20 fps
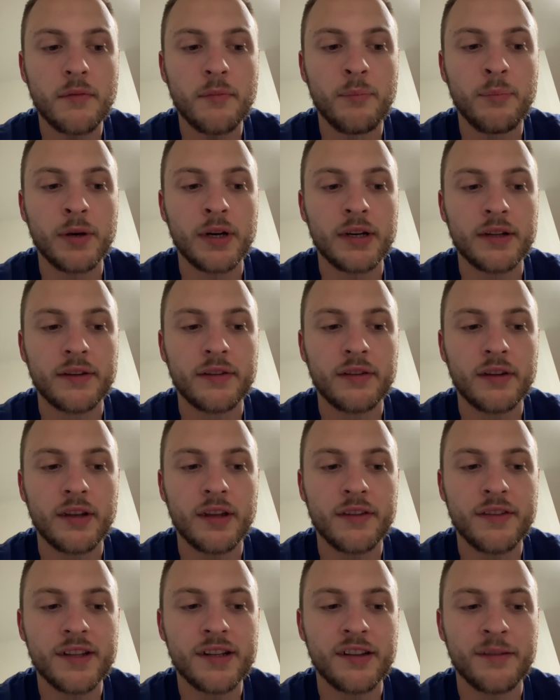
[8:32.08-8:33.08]
But
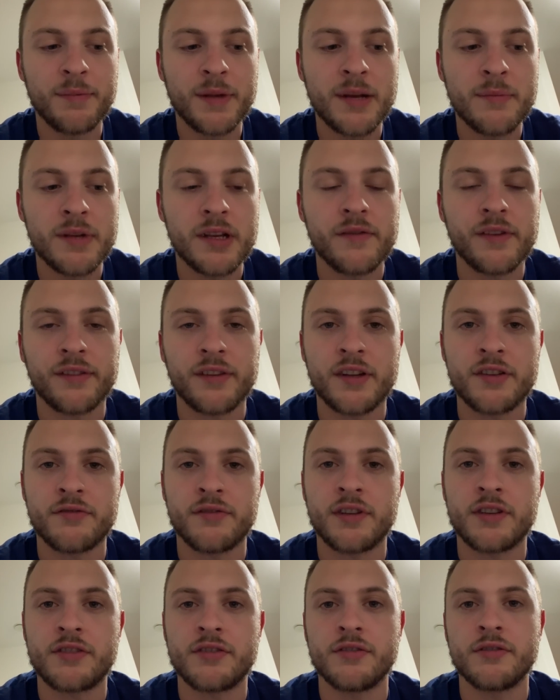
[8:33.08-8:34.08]
I think there's been a bit of
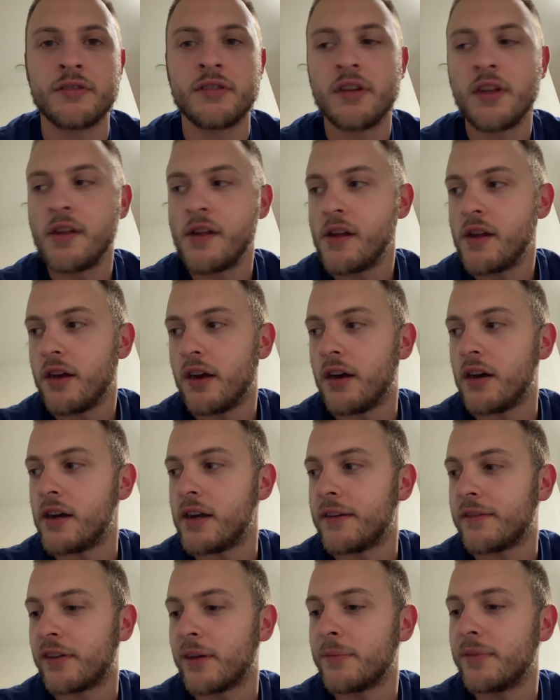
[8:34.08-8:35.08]
exaggeration.
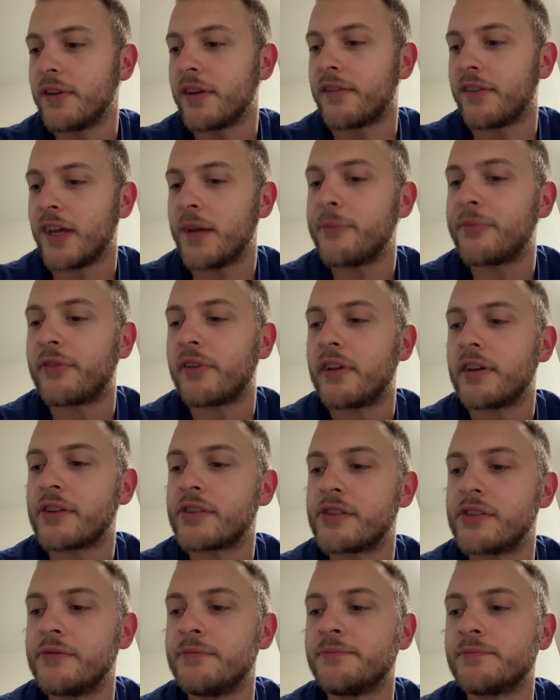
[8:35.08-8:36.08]
In terms of the team
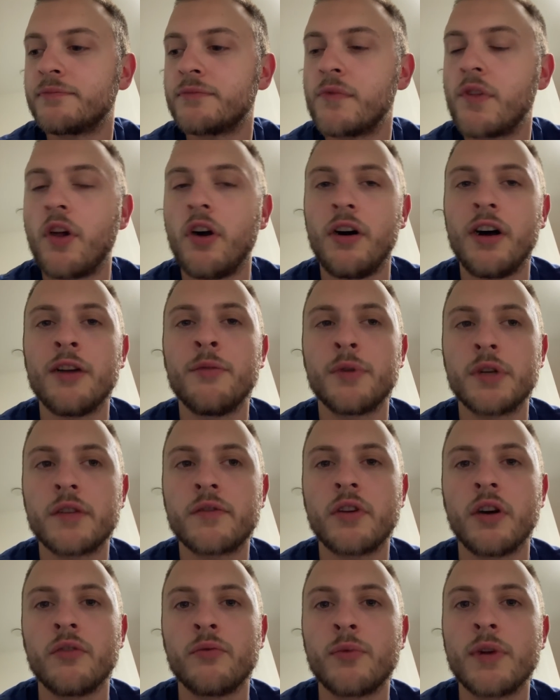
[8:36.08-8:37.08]
selection, I would
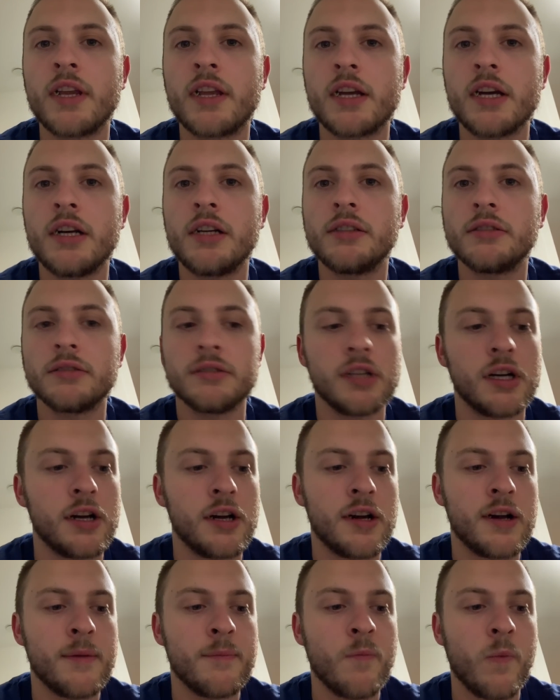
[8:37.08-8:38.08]
have gone weaker.
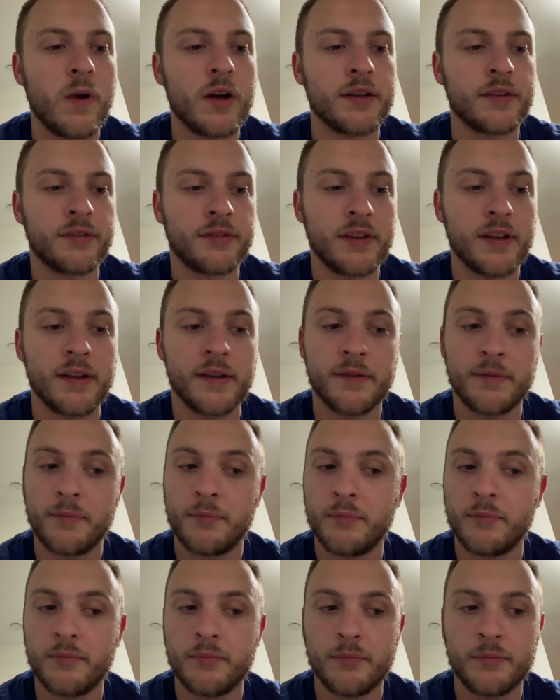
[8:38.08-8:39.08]
I said
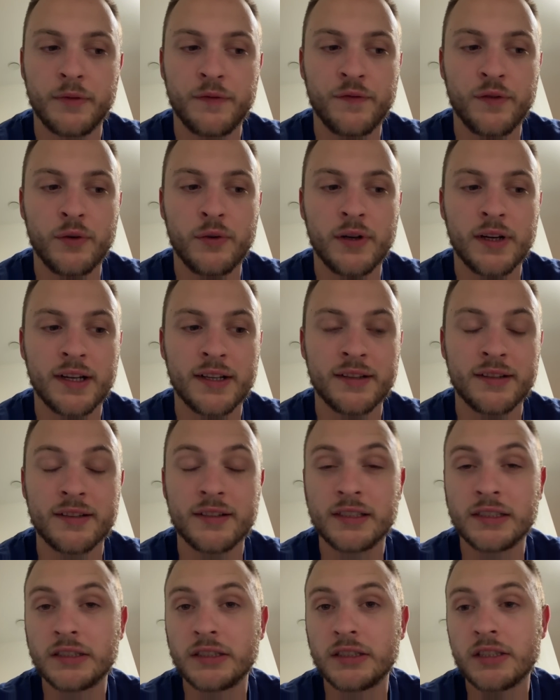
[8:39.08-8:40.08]
beforehand,
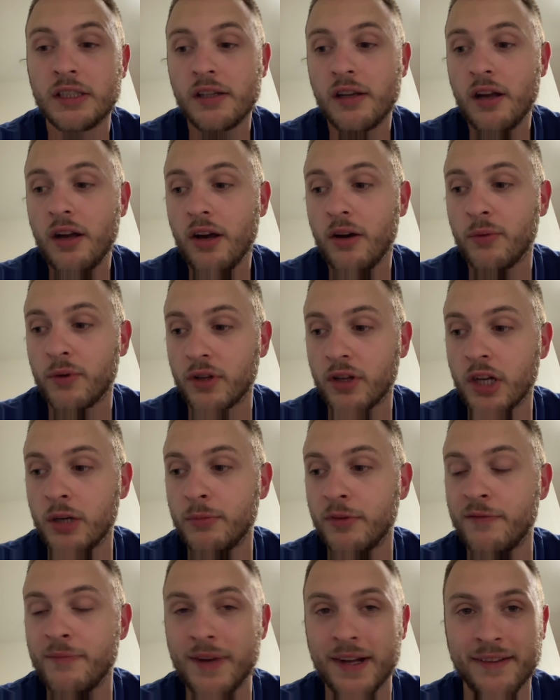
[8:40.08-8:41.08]
I would have gone
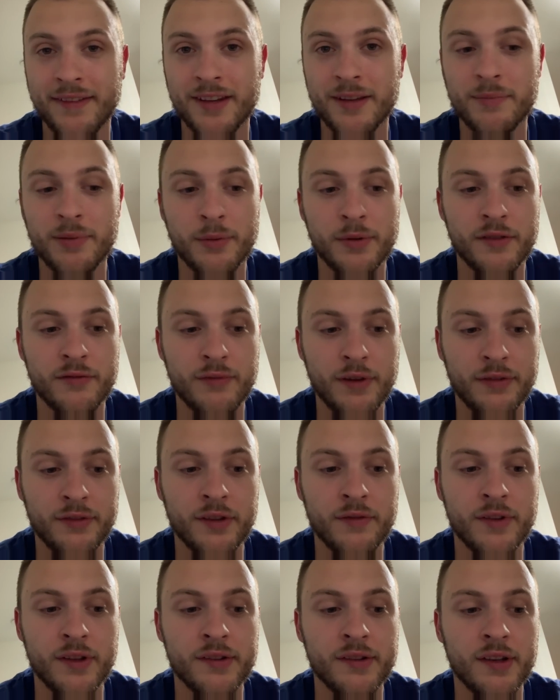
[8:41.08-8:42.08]
with Matip, I would have rested
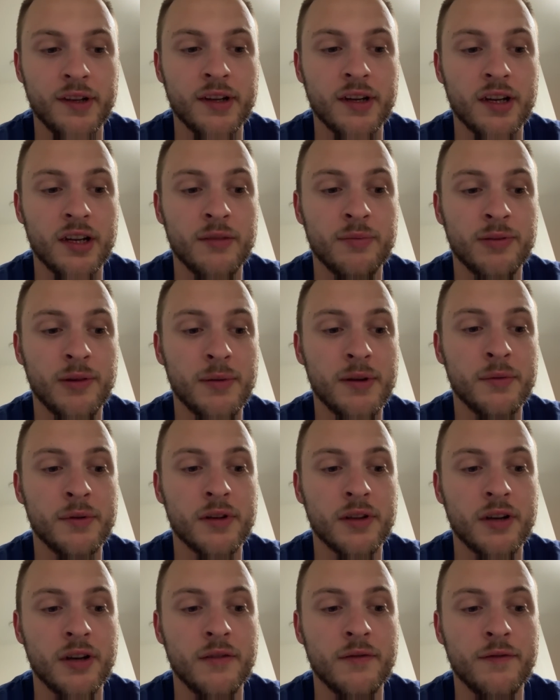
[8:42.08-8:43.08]
Van Dijk. I probably would
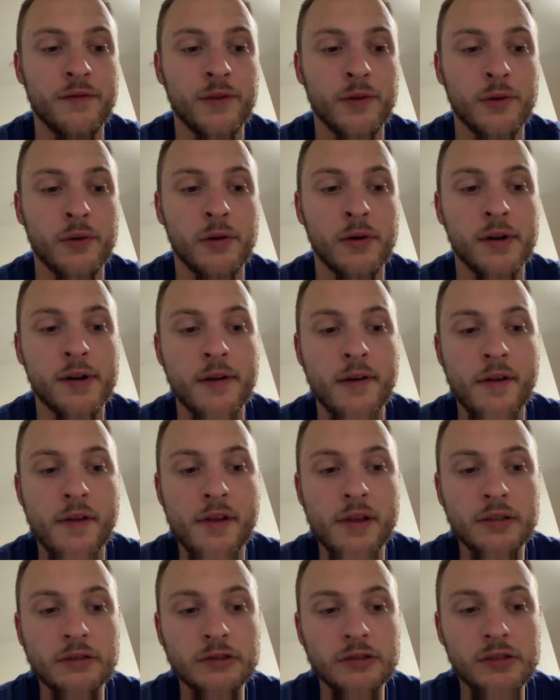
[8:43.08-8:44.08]
have gone for
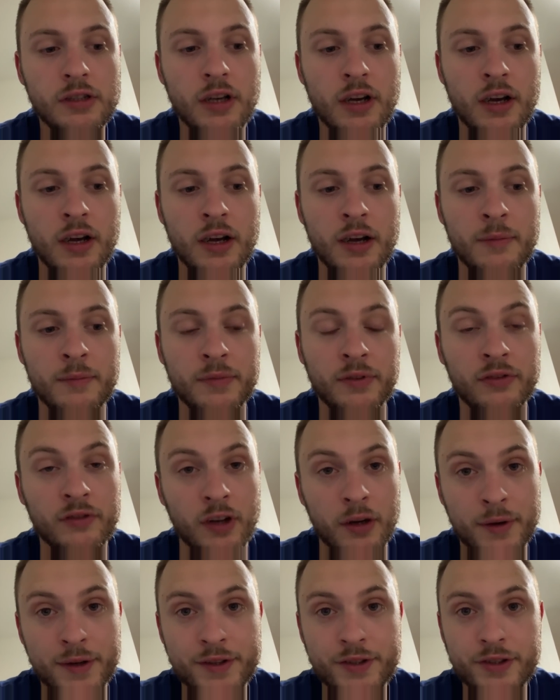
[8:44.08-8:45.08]

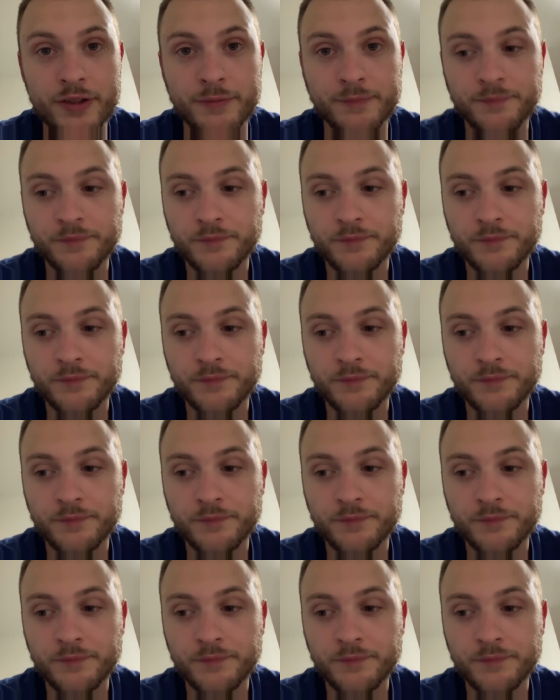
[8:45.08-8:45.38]
Sturridge